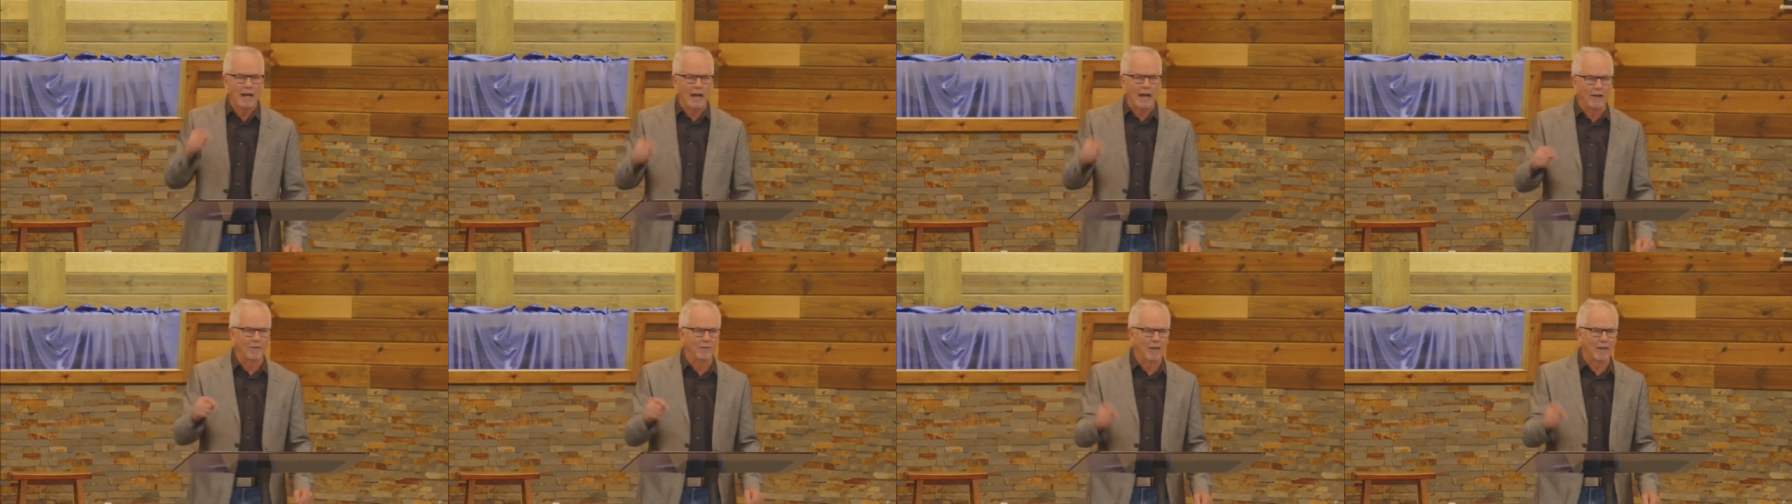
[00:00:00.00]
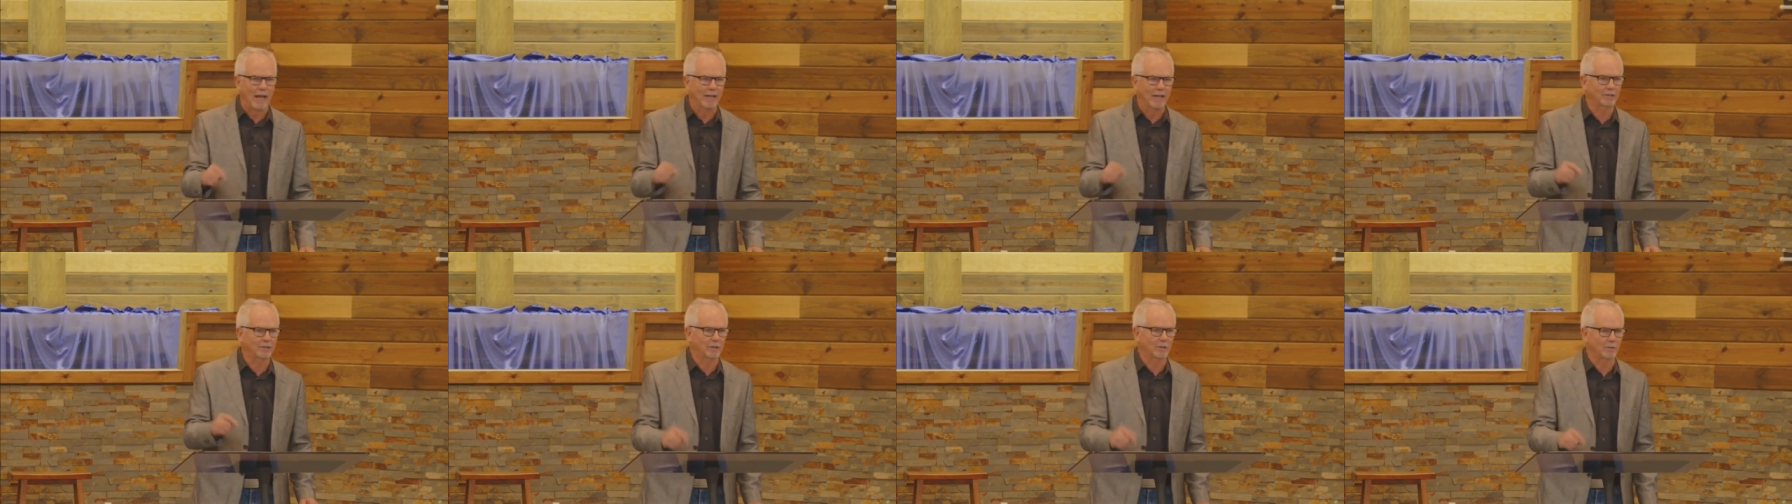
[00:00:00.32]
and
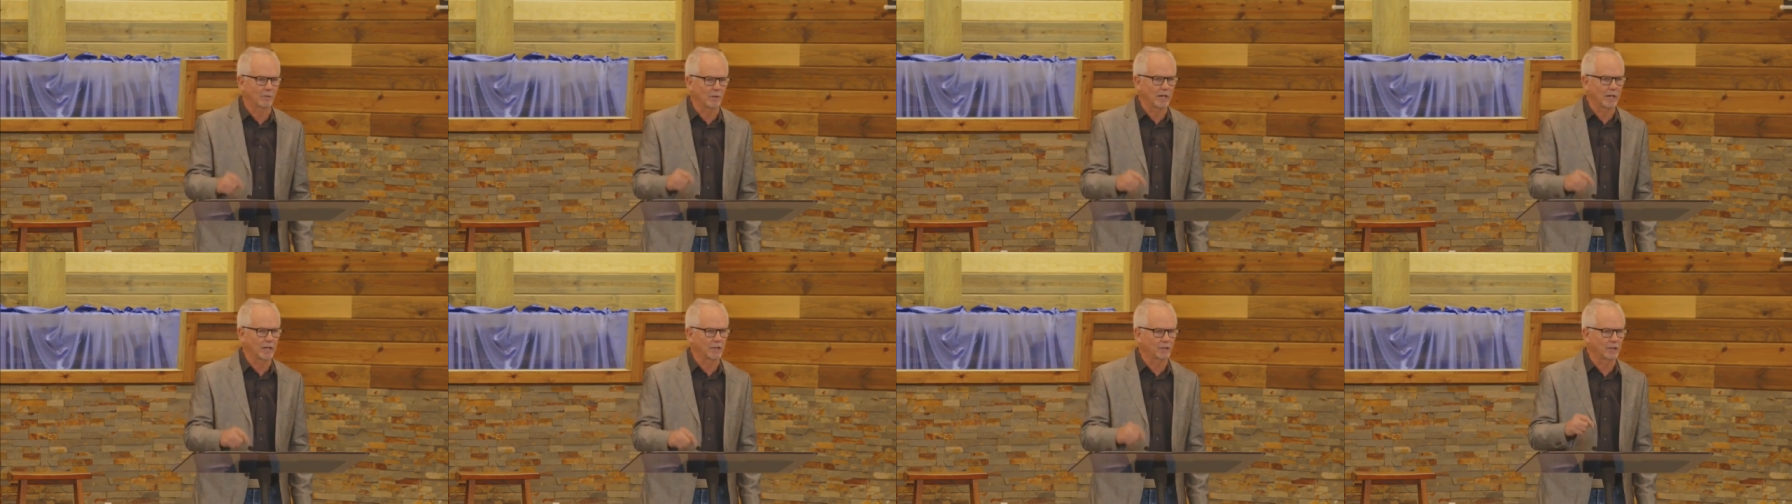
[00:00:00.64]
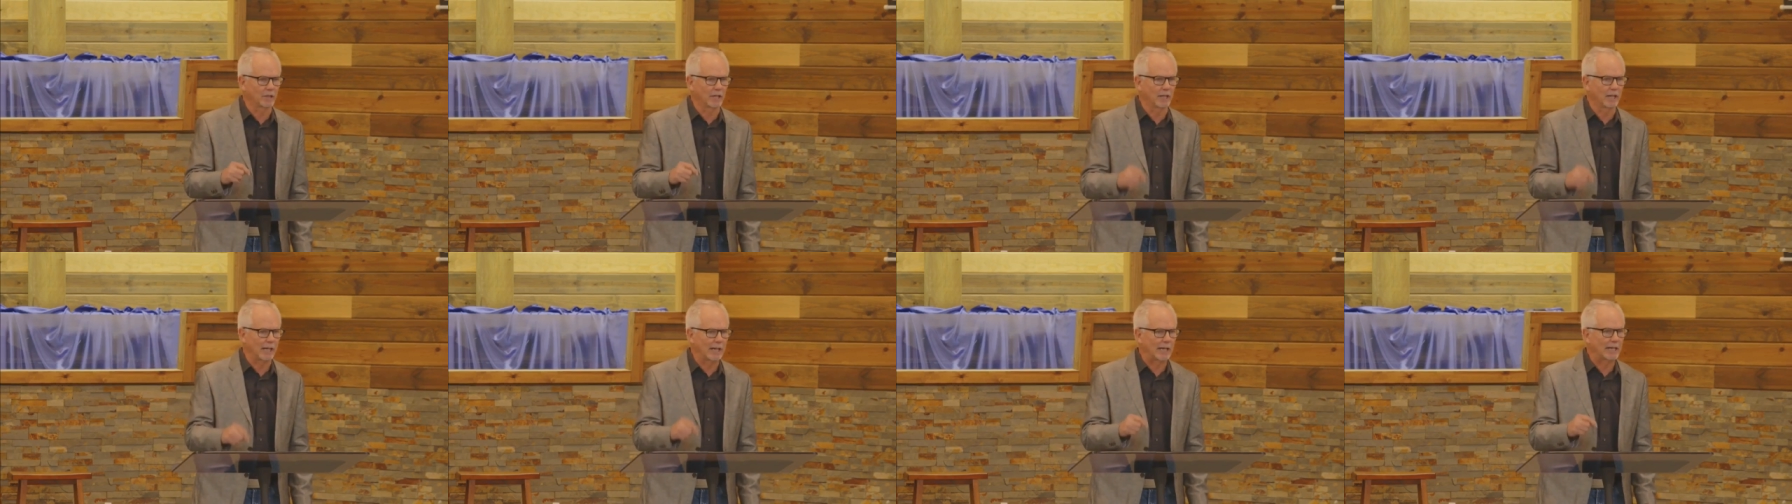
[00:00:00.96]
that's the
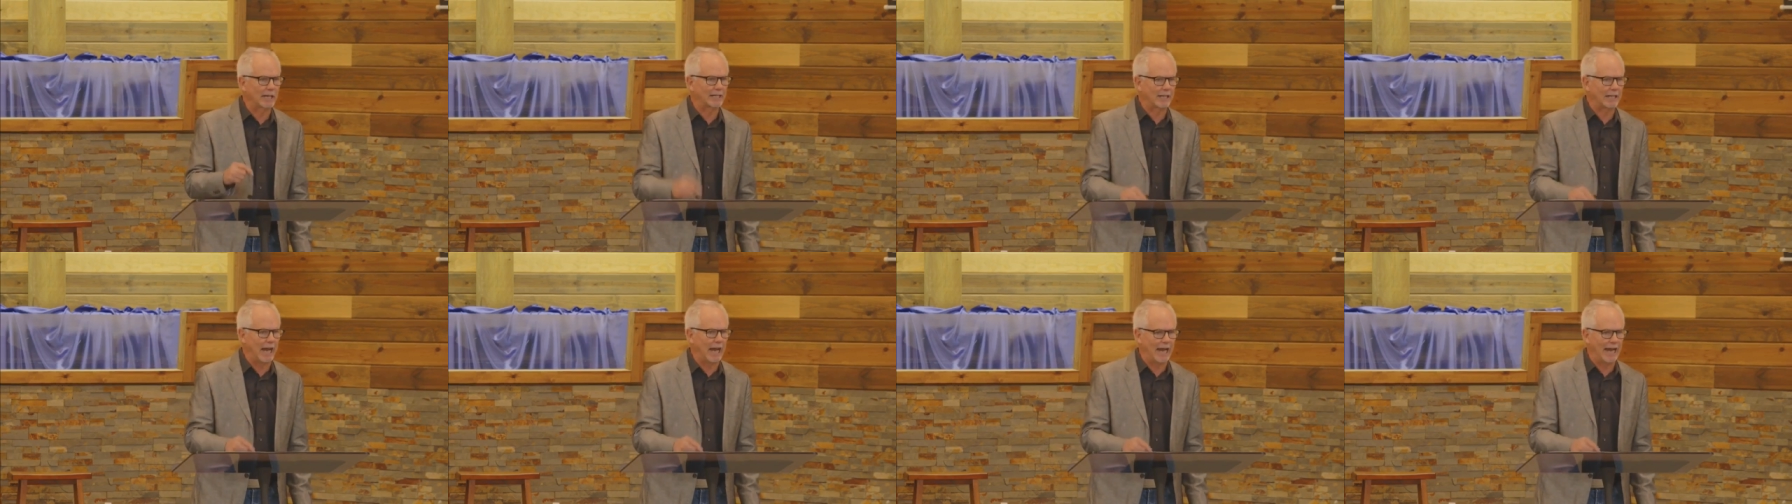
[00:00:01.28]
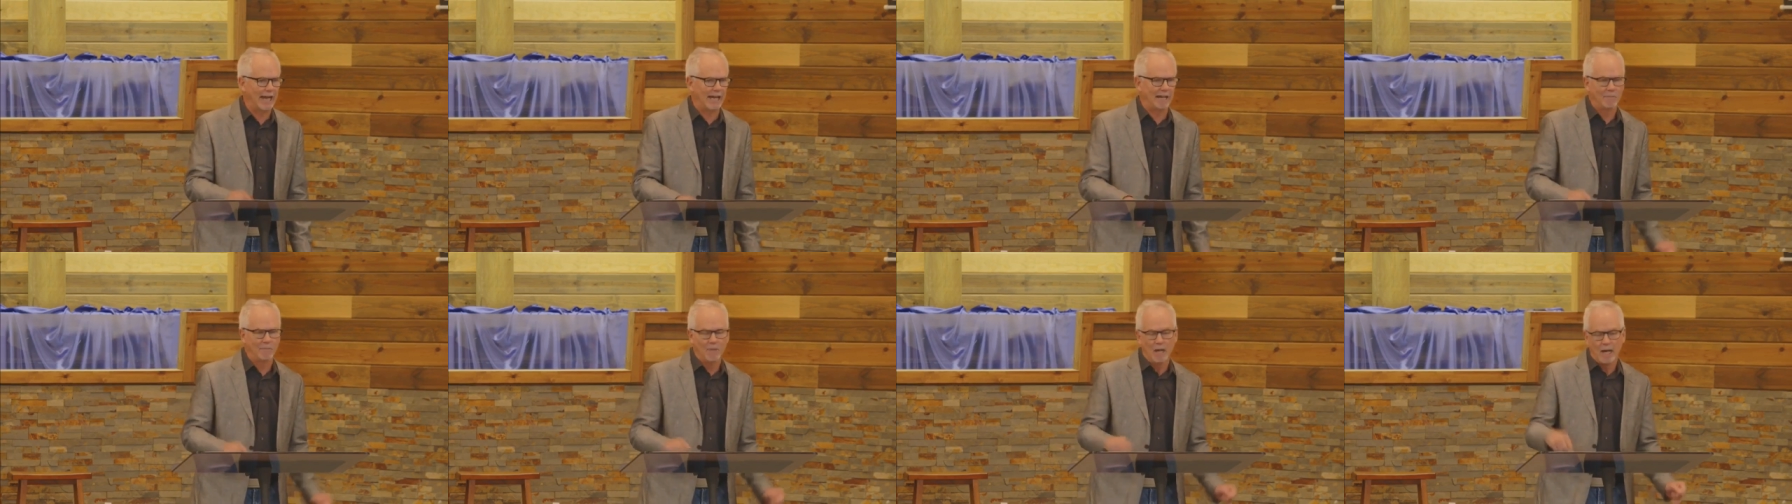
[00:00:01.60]
reason he
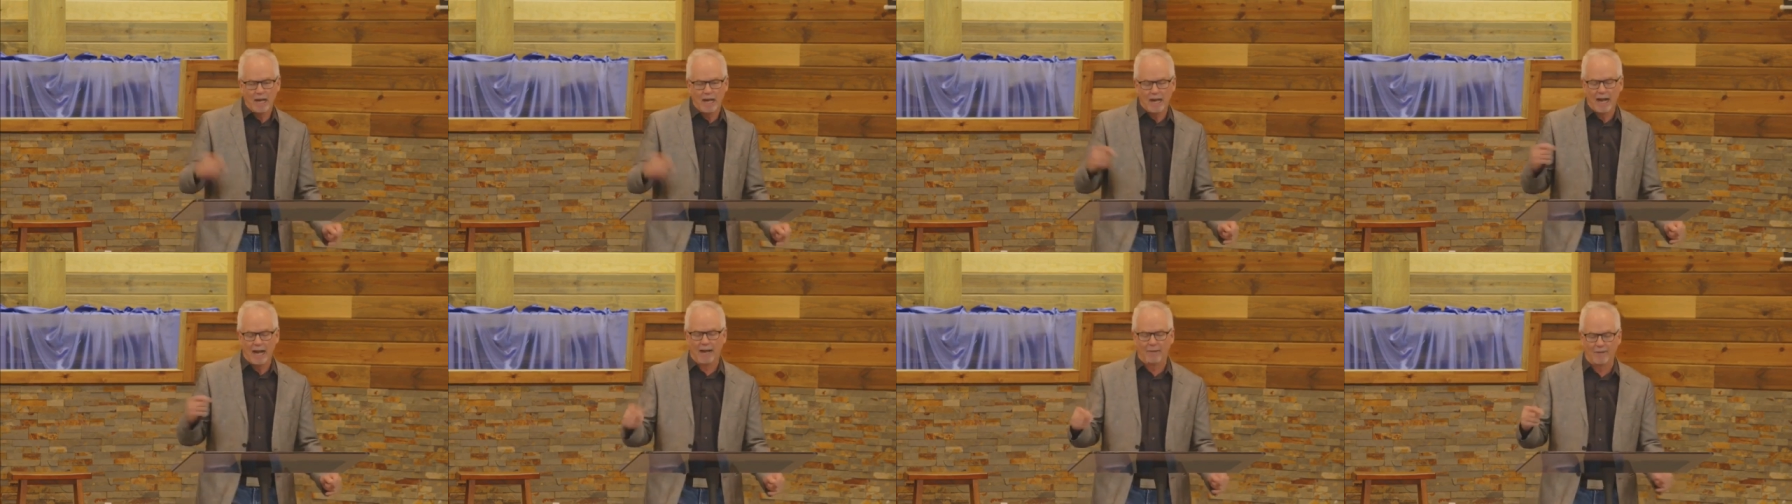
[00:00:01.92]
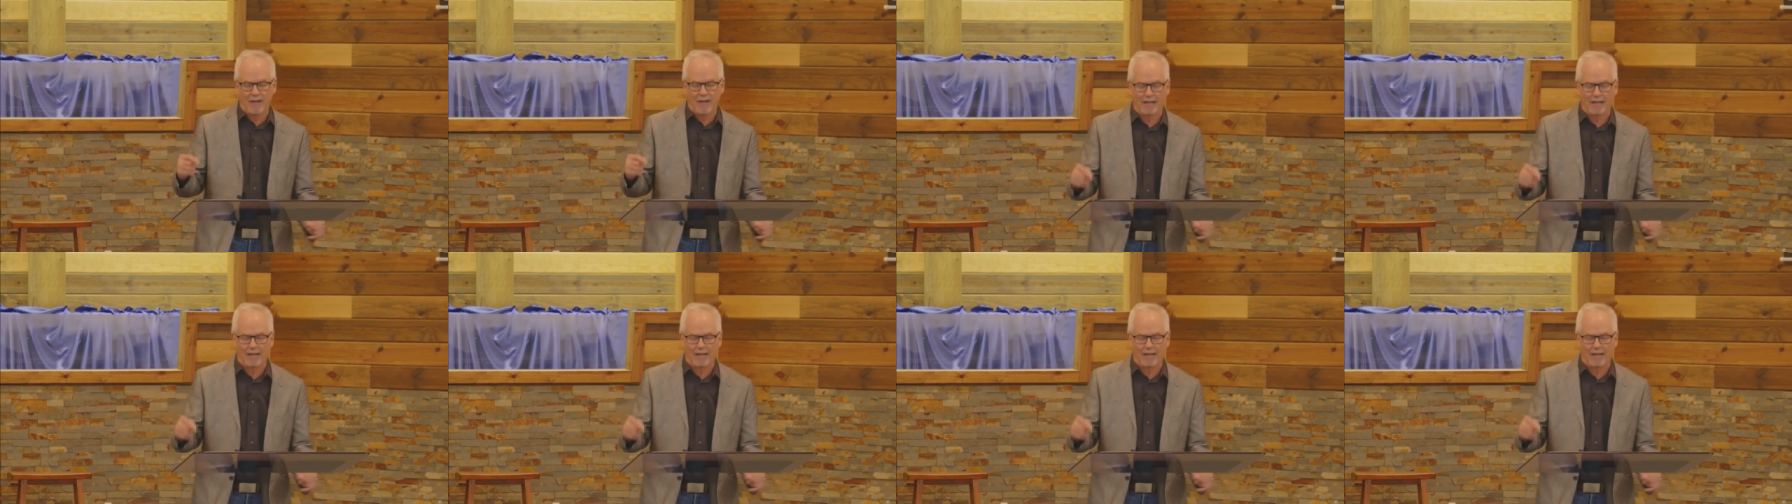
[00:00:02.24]
came, and